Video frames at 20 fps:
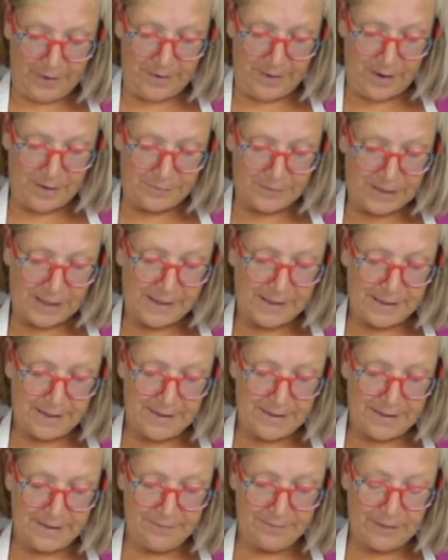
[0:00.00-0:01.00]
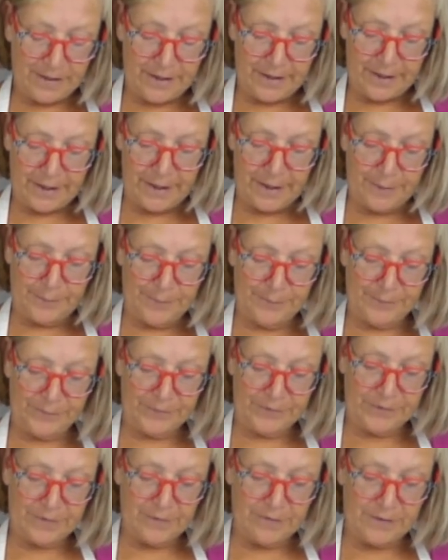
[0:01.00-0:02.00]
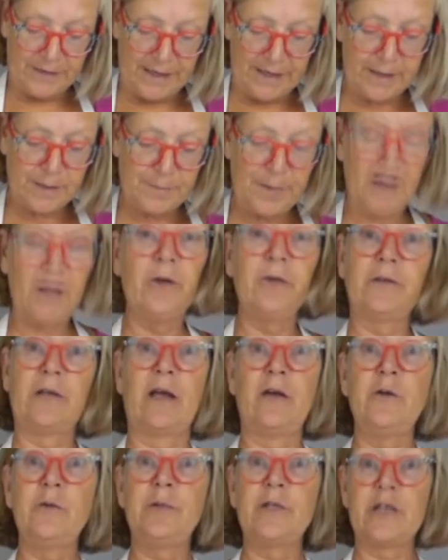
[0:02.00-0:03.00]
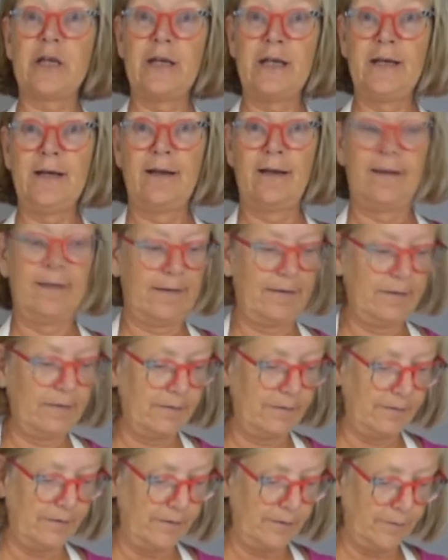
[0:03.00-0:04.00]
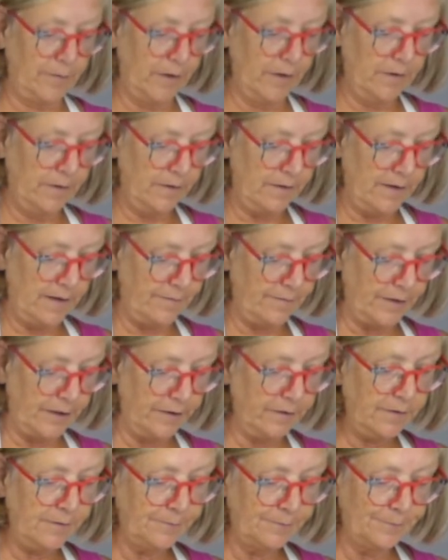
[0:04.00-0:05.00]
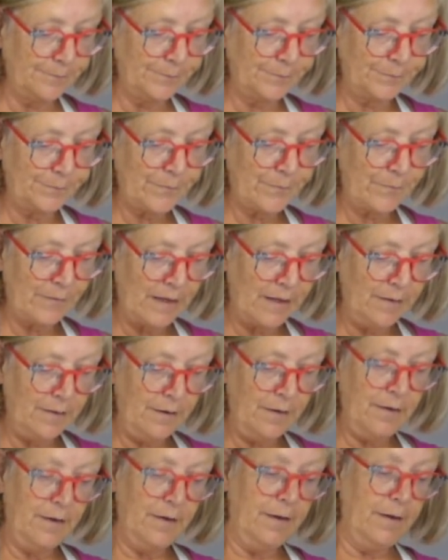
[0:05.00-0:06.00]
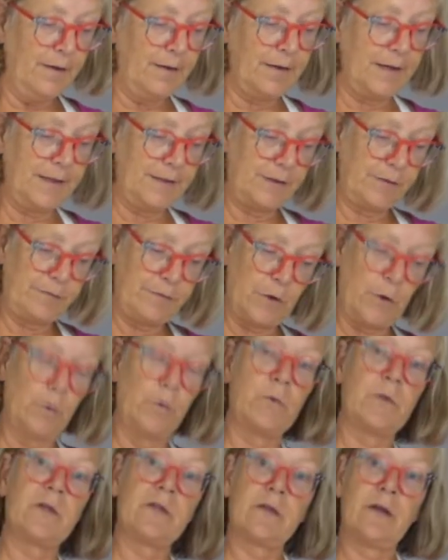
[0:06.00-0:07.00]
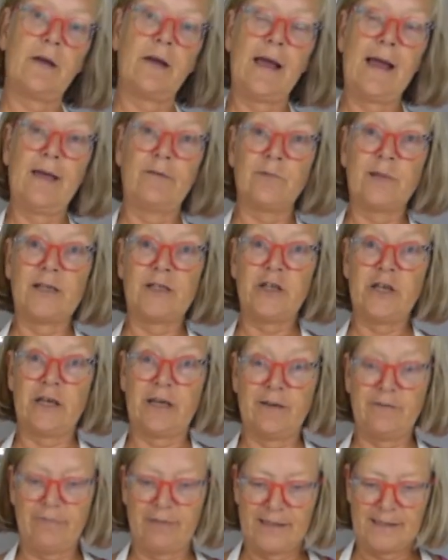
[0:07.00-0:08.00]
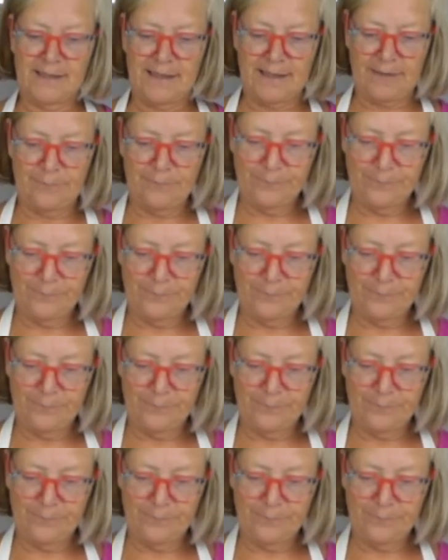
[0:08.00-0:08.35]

I've taken the eggplant aubergine out of the oven, And of course I have my chicken ready.